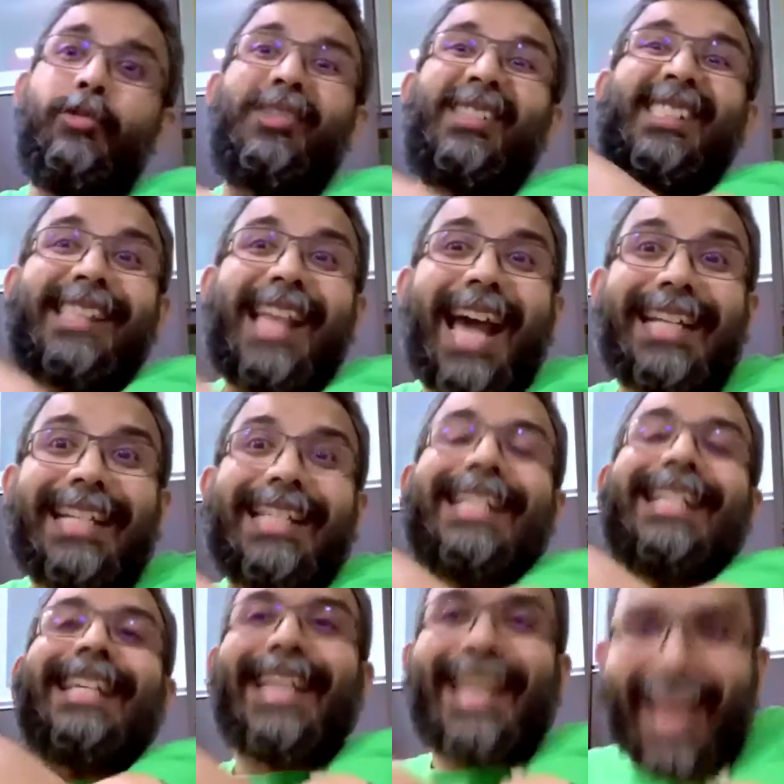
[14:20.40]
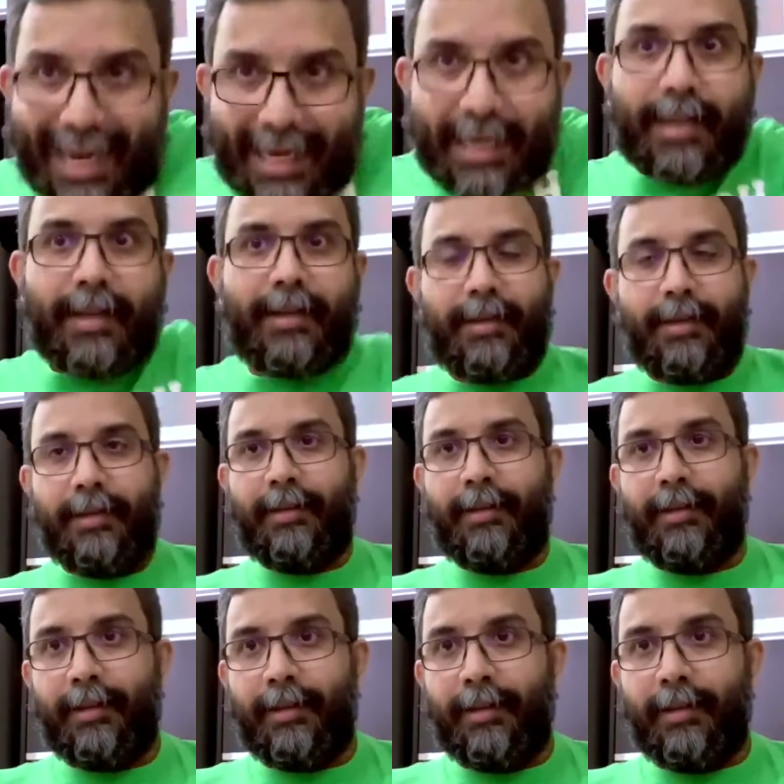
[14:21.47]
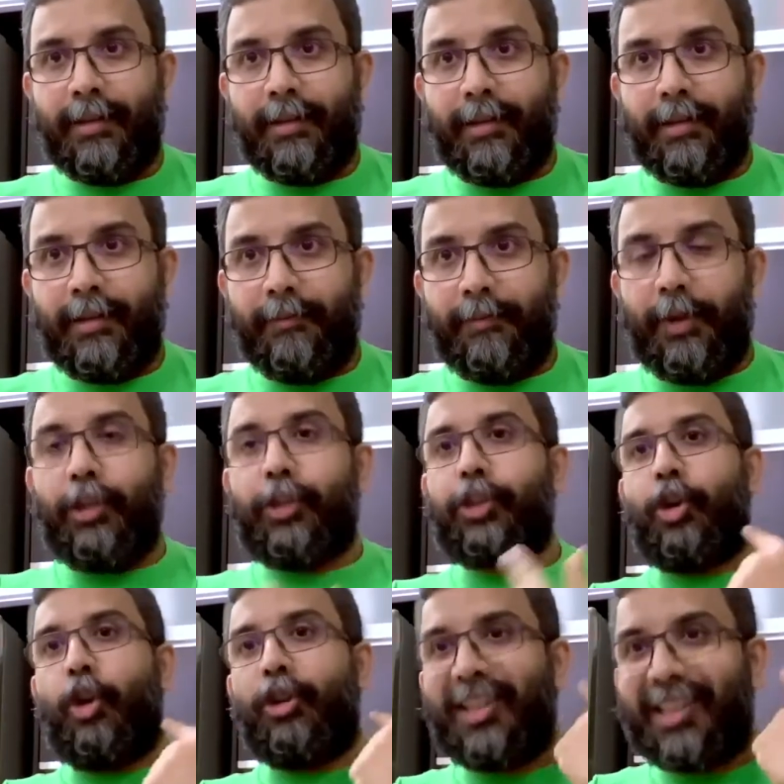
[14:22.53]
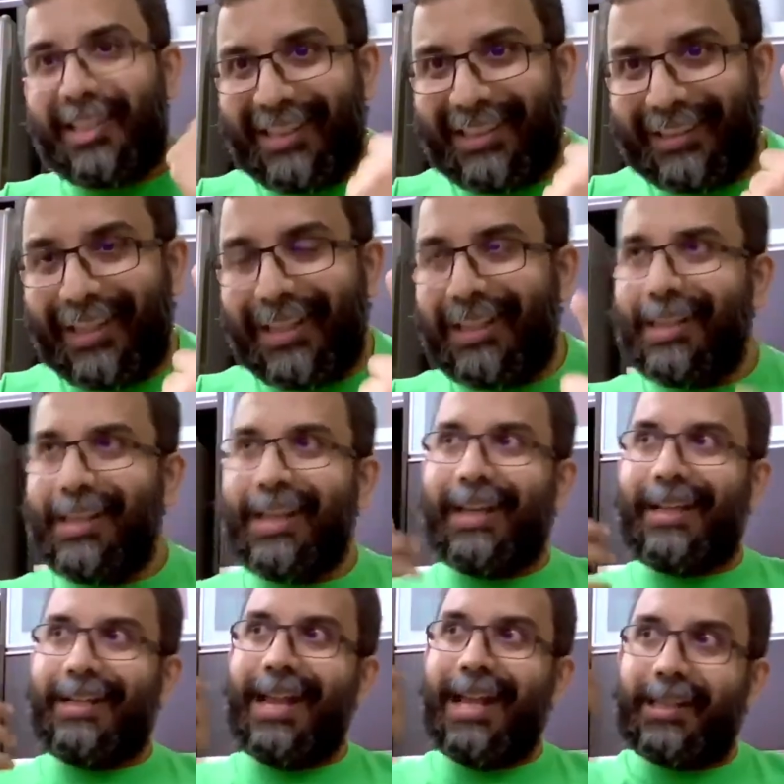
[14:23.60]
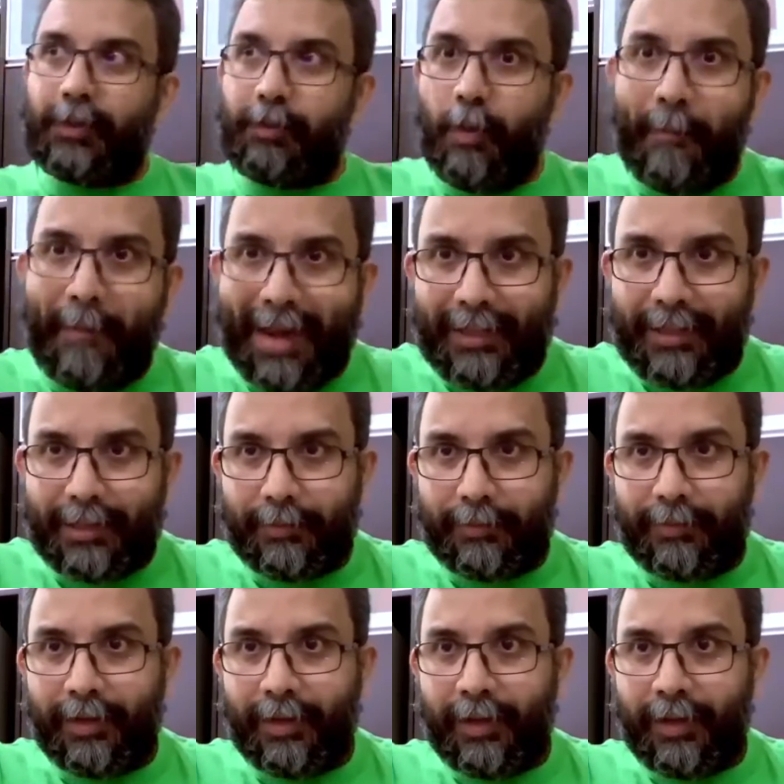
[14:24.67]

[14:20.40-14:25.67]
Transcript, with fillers: you start again. Because consistency creates momentum.